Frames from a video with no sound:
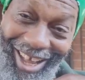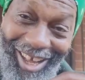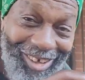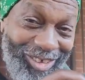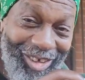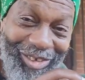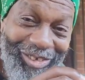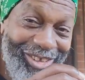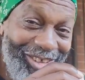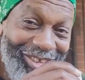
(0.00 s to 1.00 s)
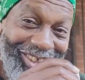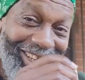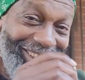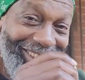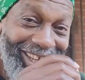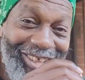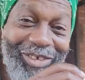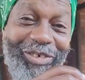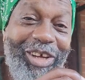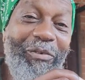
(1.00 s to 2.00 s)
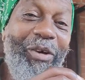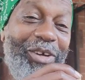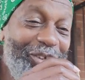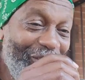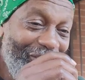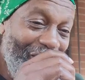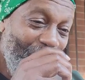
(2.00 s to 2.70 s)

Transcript: I don't know who told you that. I do what I want to do.